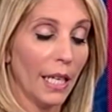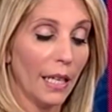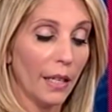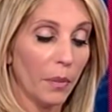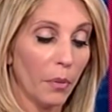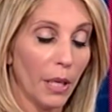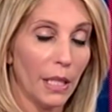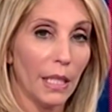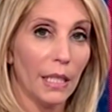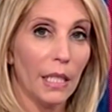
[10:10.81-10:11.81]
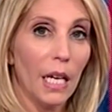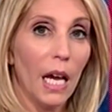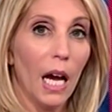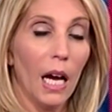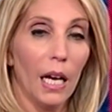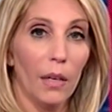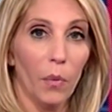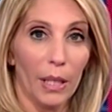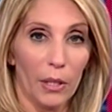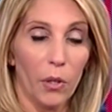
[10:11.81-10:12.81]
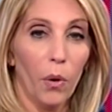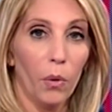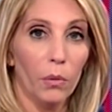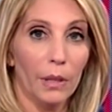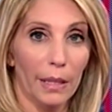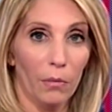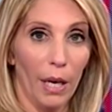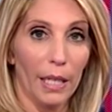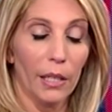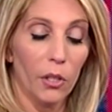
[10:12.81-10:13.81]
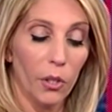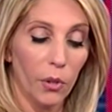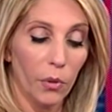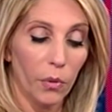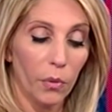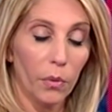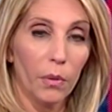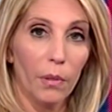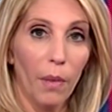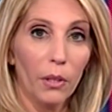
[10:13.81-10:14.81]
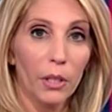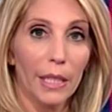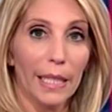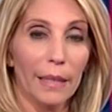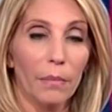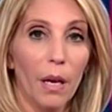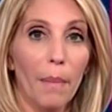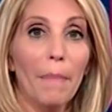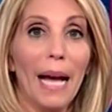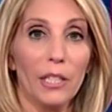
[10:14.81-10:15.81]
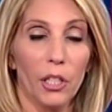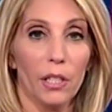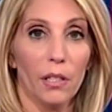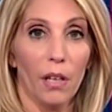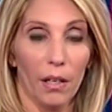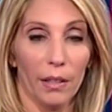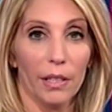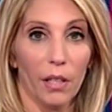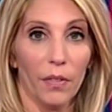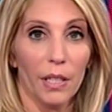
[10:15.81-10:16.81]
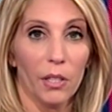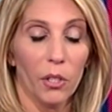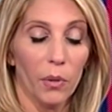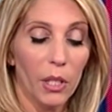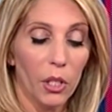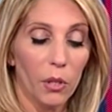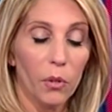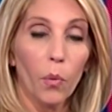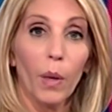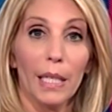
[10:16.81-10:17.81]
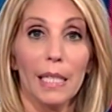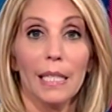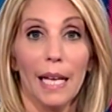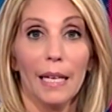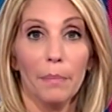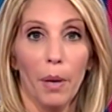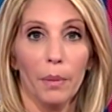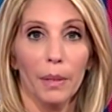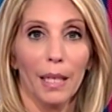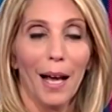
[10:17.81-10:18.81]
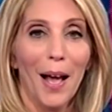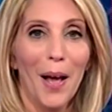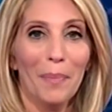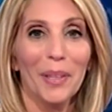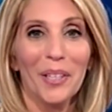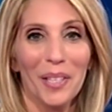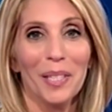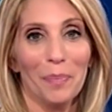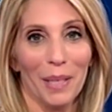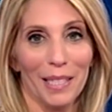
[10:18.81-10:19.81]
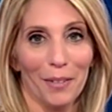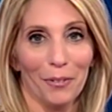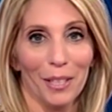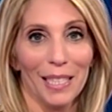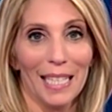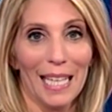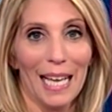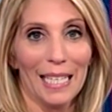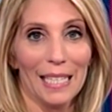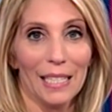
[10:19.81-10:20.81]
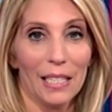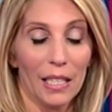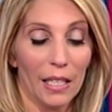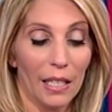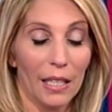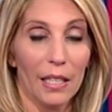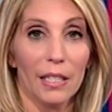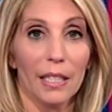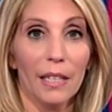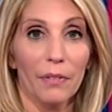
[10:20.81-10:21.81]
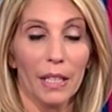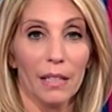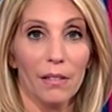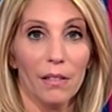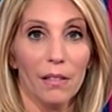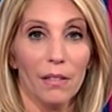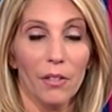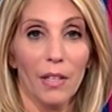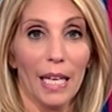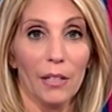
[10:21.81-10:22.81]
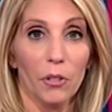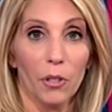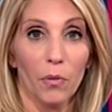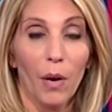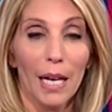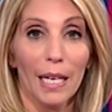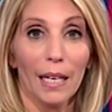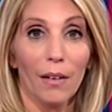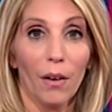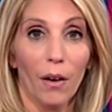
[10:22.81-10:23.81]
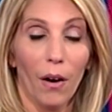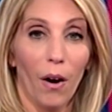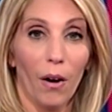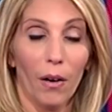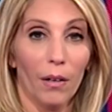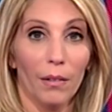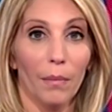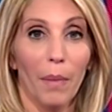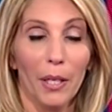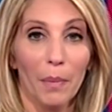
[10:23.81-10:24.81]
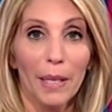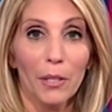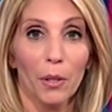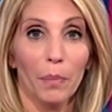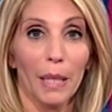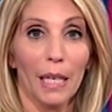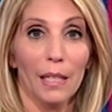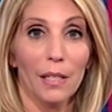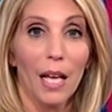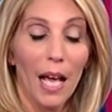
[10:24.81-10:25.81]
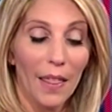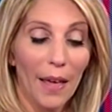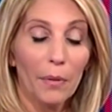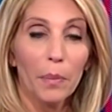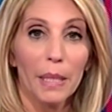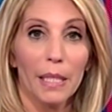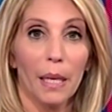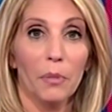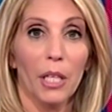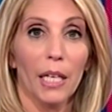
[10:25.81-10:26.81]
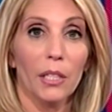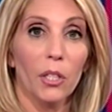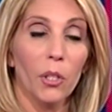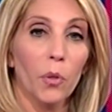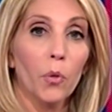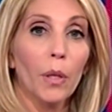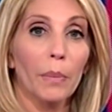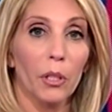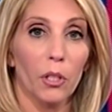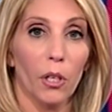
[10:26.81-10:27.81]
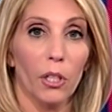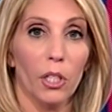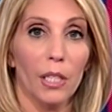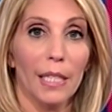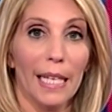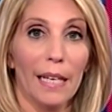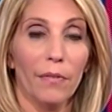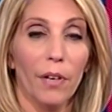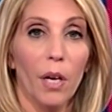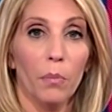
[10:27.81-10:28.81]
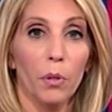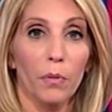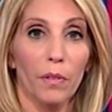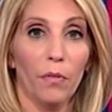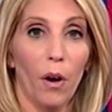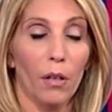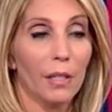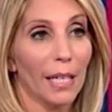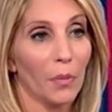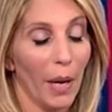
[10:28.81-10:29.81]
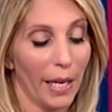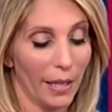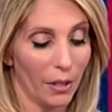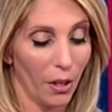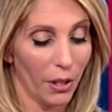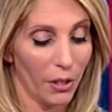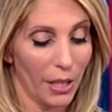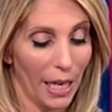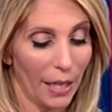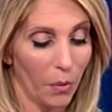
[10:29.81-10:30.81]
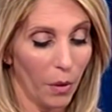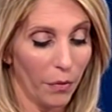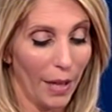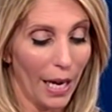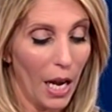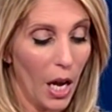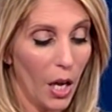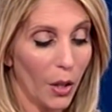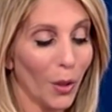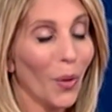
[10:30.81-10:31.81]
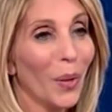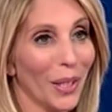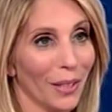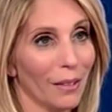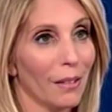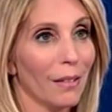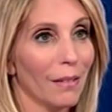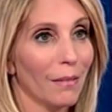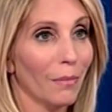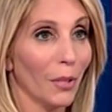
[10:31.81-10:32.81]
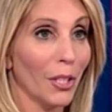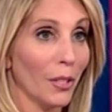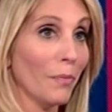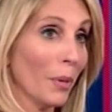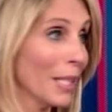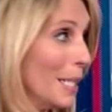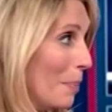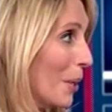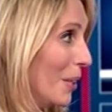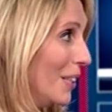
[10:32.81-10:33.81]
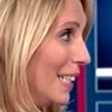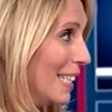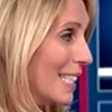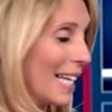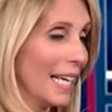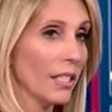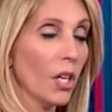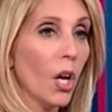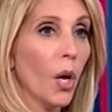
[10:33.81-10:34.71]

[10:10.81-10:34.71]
say, that the president, what he told in writing to the Mueller team matches, at least on these two issues, what he has said in public. But there is a big difference, and that is the significance to the answers in writing are monumental because they will be subject to criminal charges if proven false. That's why it's our understanding, Wolf, that the lawyers, which is pretty typical in this case,